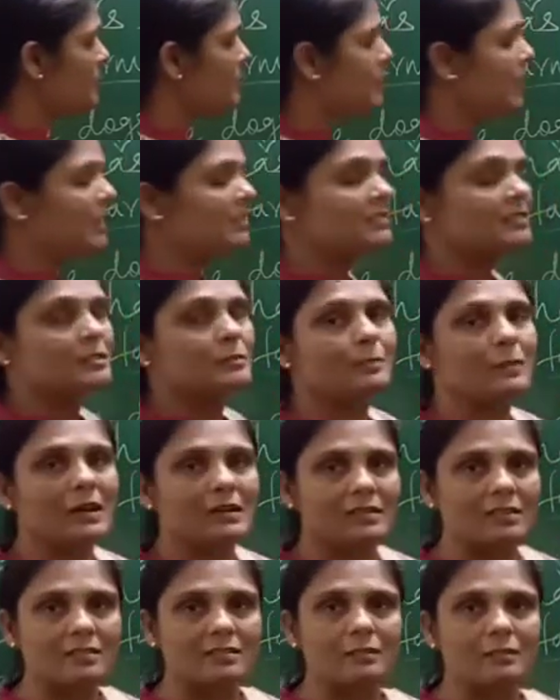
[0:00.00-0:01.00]
past
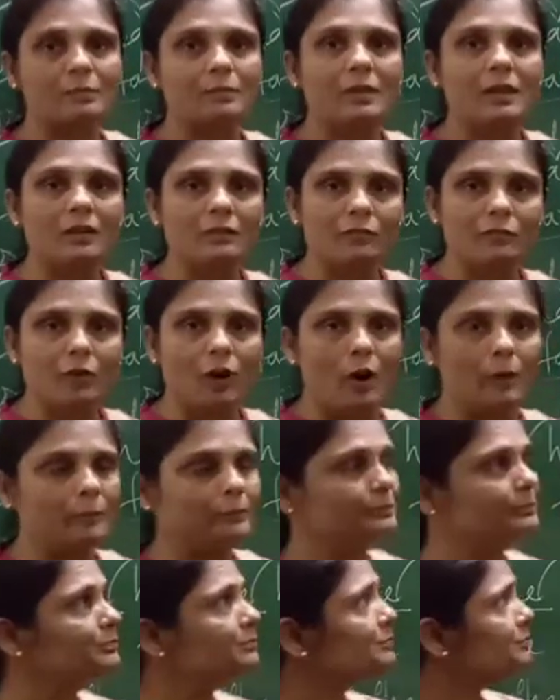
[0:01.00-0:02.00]
participle
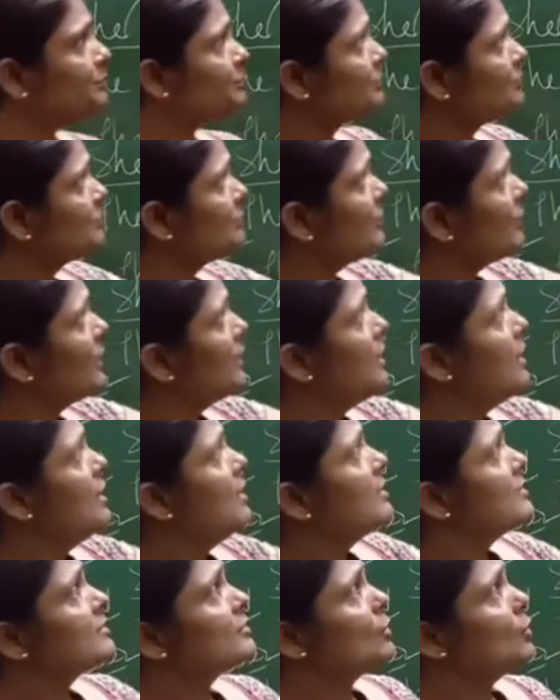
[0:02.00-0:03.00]
form.
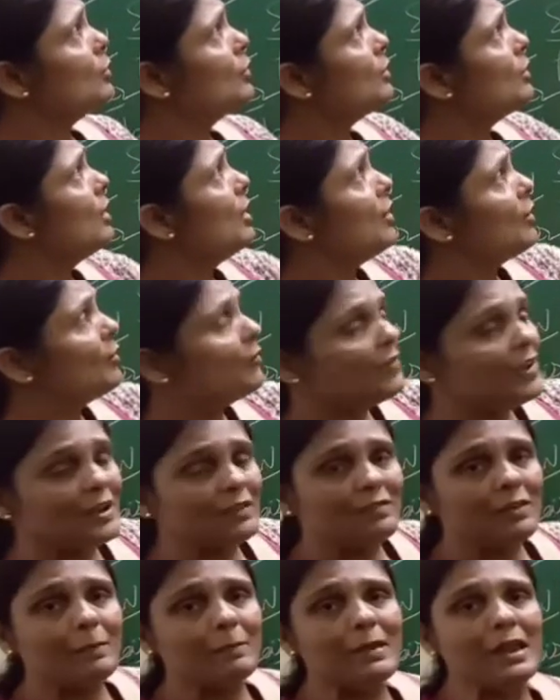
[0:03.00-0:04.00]
So,
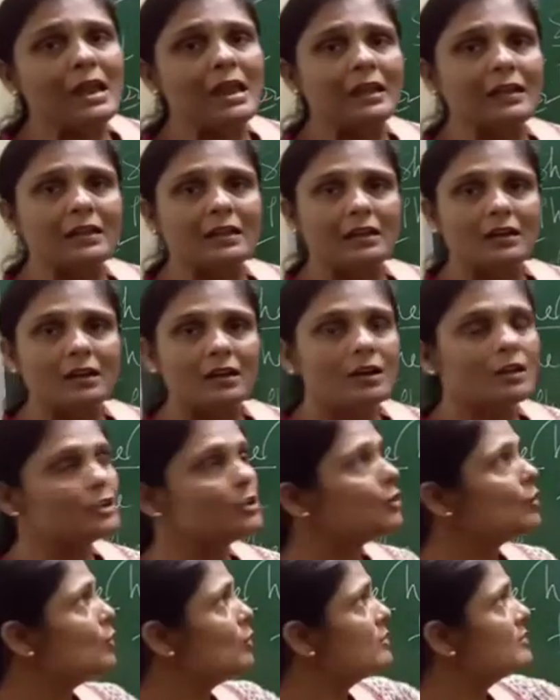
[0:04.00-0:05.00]
when we make
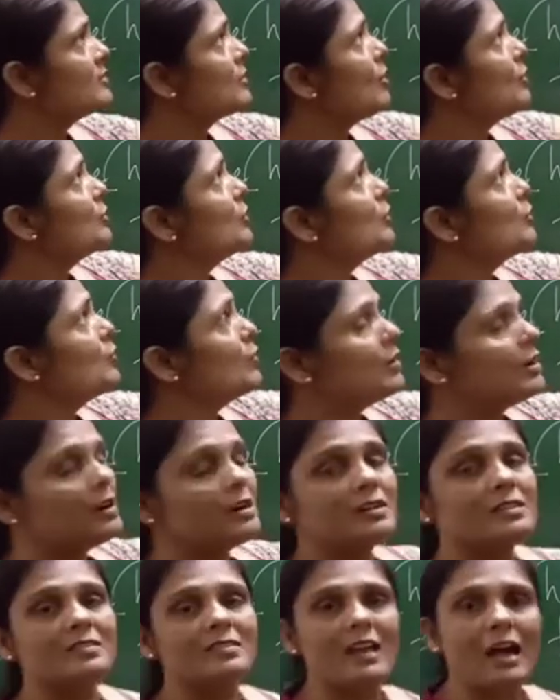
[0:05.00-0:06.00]
use of the
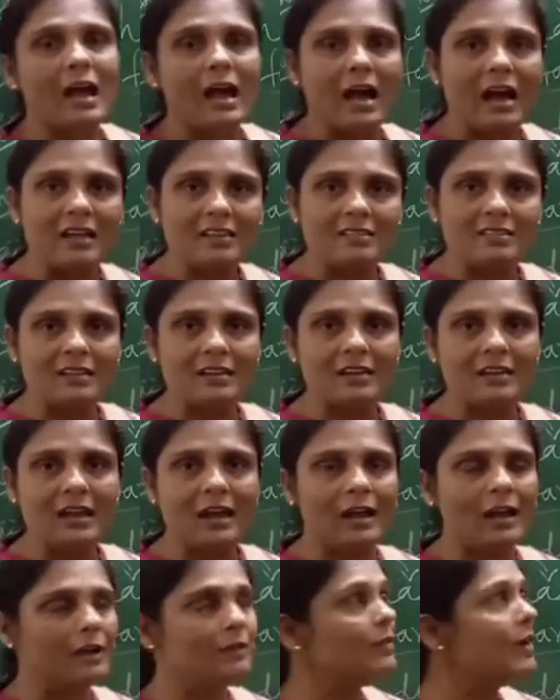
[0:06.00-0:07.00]
words has and
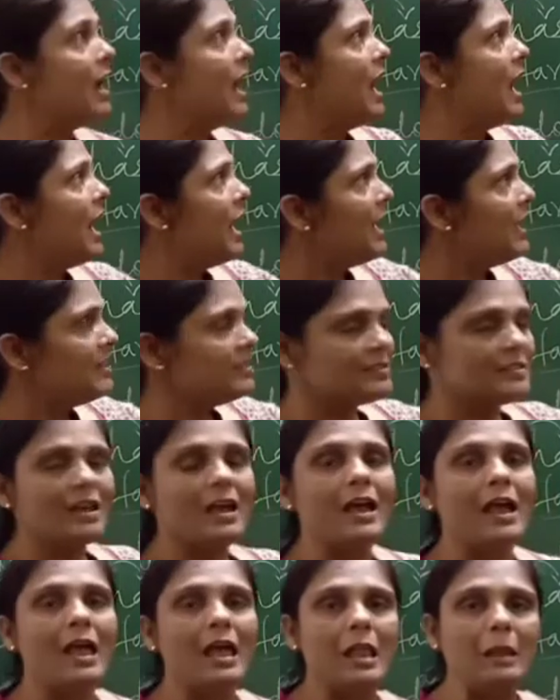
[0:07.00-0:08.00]
have as
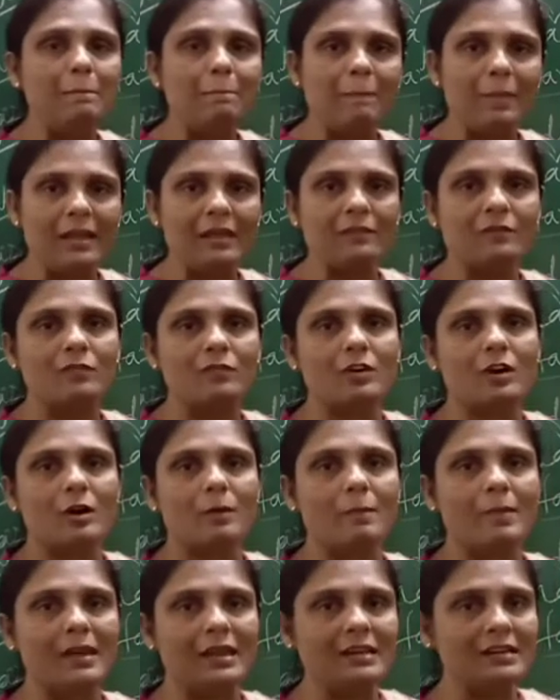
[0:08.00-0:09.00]
a helping
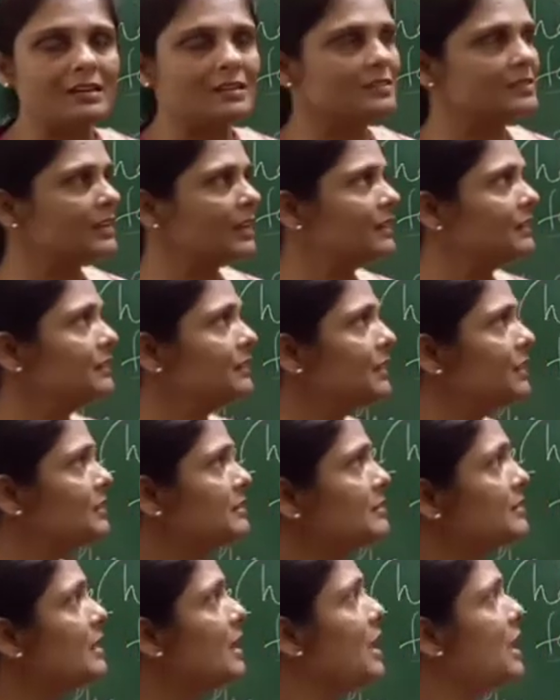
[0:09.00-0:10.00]
verb in a
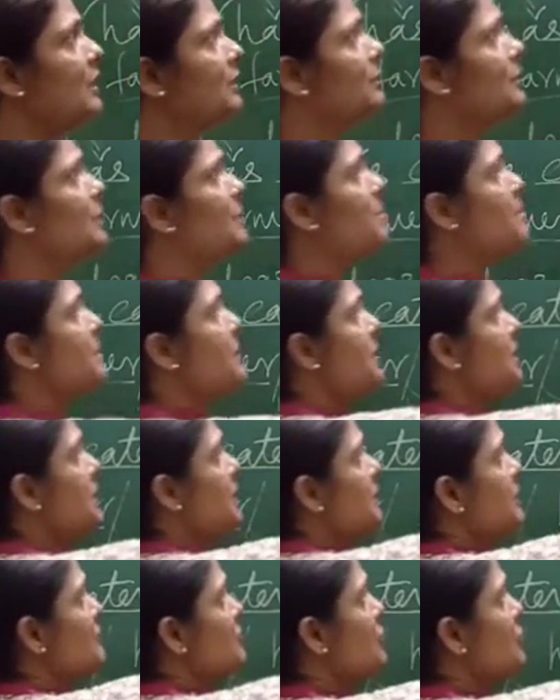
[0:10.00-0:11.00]
sentence, the
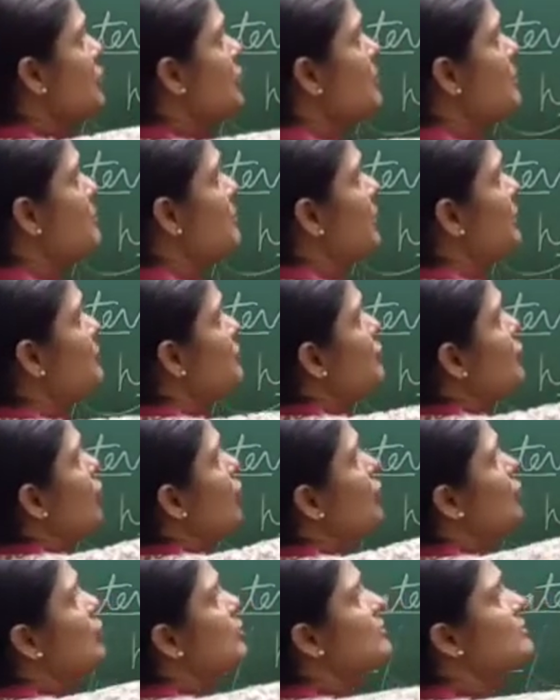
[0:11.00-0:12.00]
main verb that
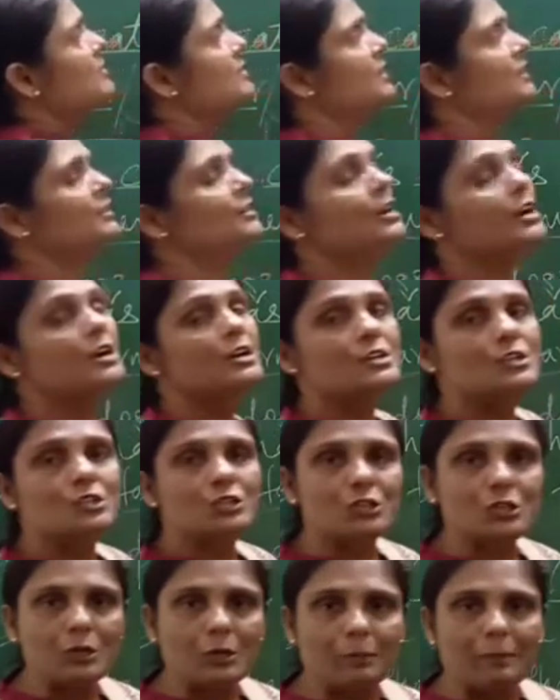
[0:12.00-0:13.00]
follows it
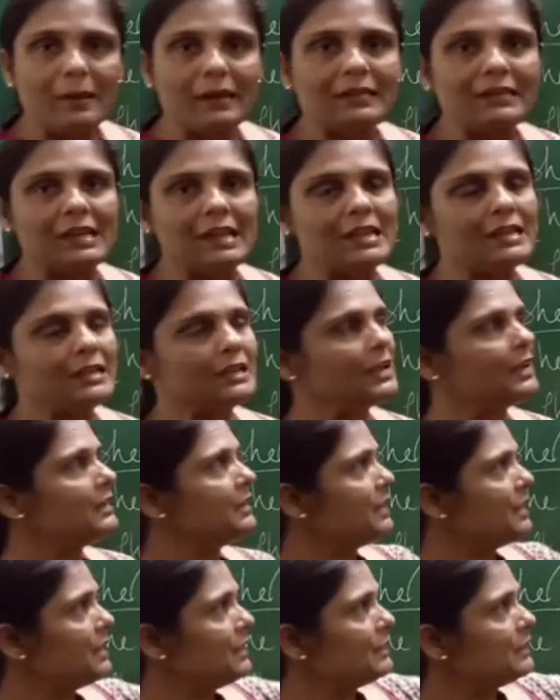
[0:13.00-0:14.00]
should be
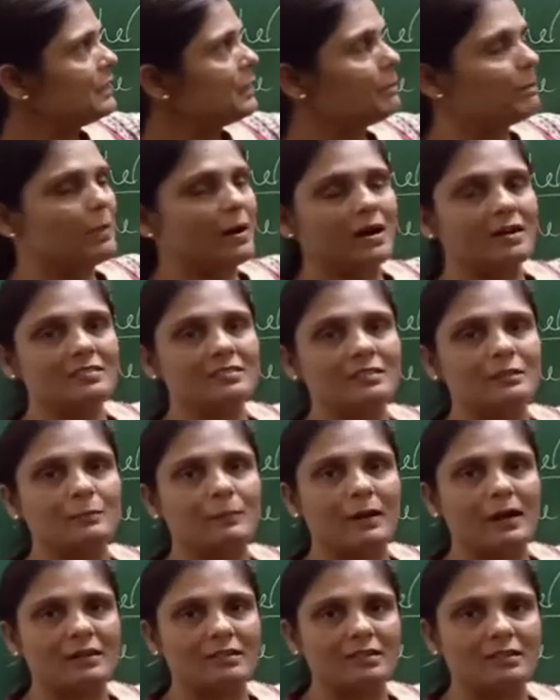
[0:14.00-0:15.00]
taken in the past
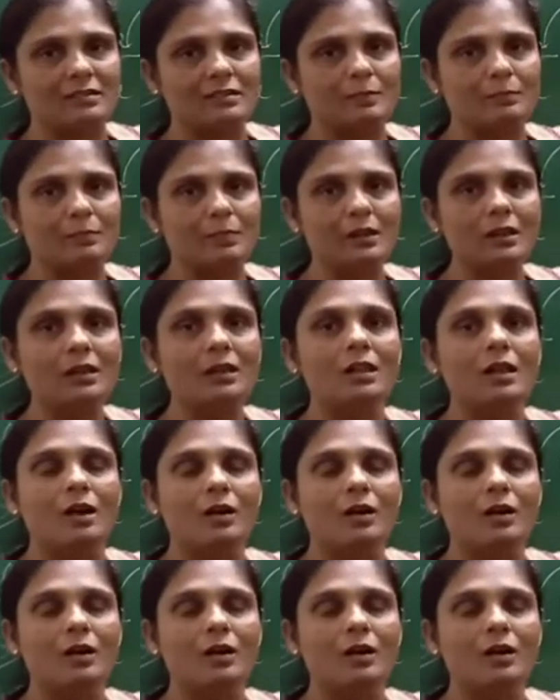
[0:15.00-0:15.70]
participle